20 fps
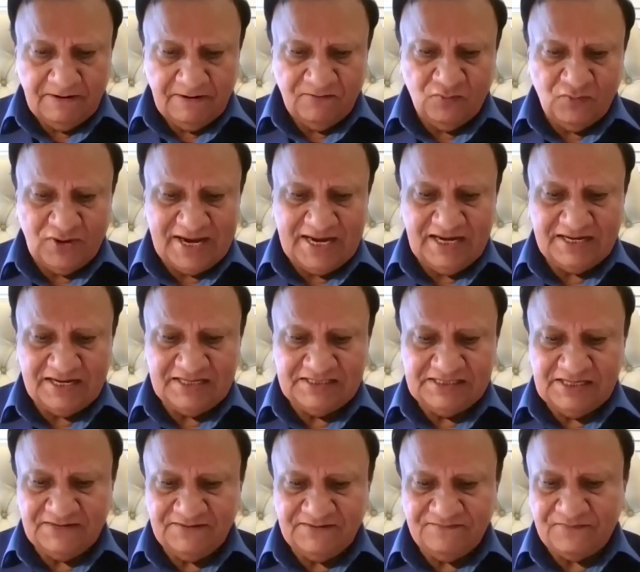while
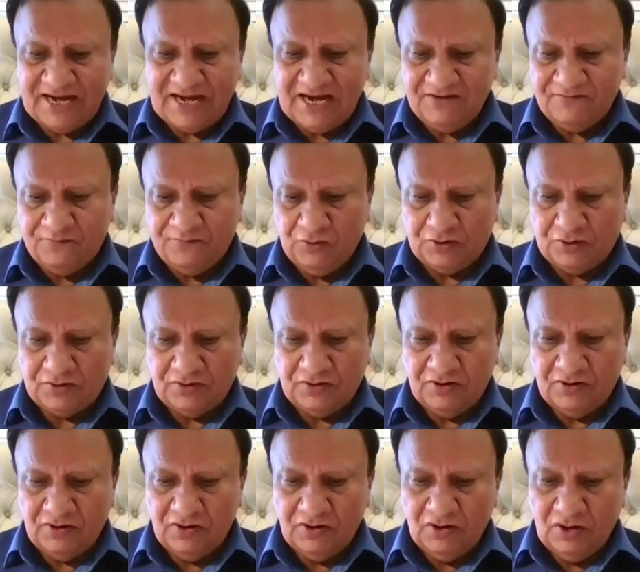rigid flat foot,
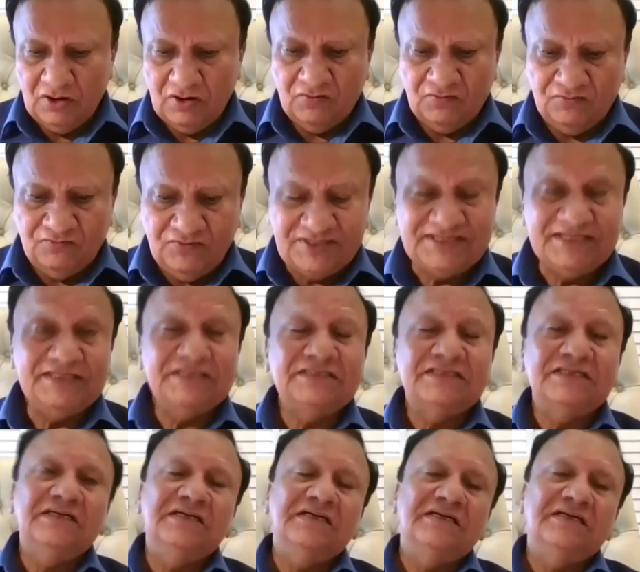which
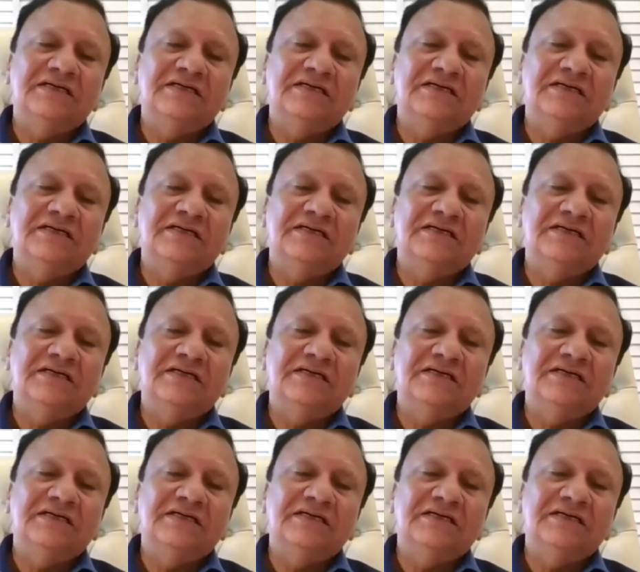is